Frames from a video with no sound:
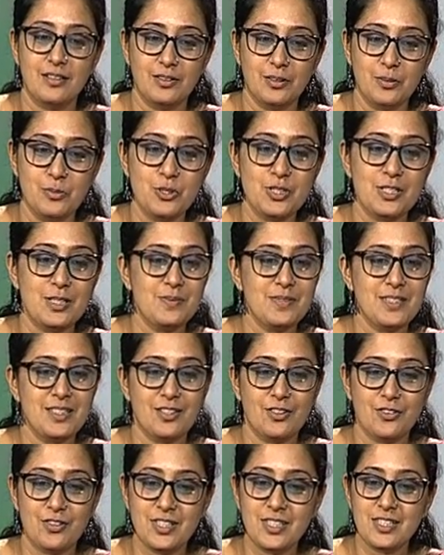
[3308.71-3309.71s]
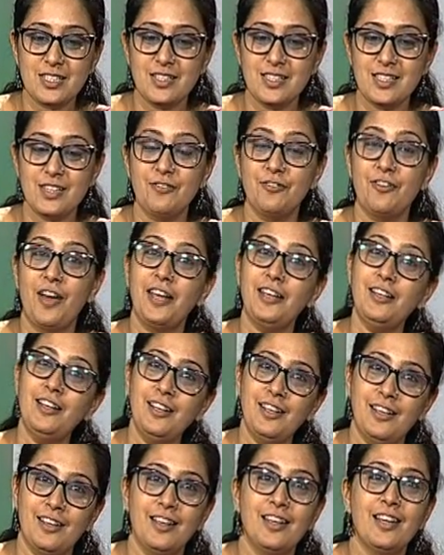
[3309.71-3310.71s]
uh, the Muslims and the Christians and
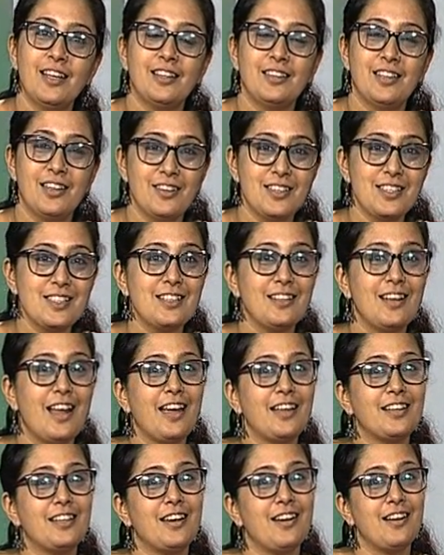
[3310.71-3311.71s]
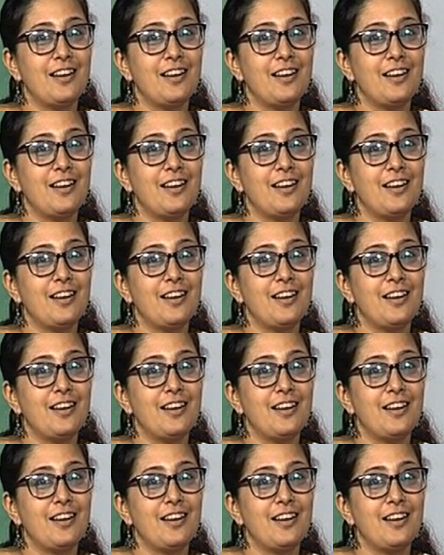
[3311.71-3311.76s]
finally there is a line,